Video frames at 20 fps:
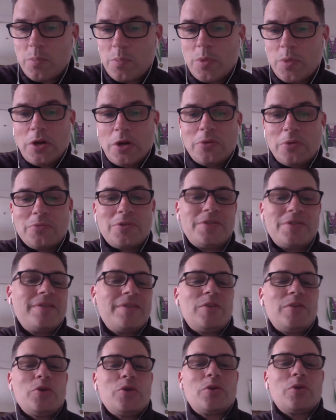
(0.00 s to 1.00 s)

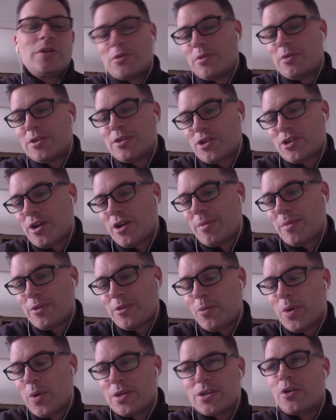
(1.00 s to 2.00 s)
you can do this job on the
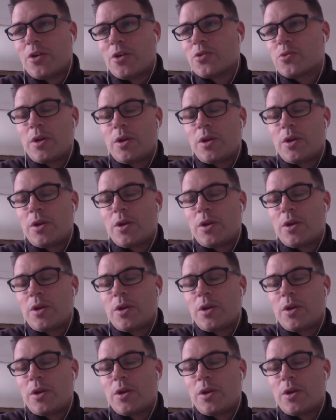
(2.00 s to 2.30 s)
West Coast.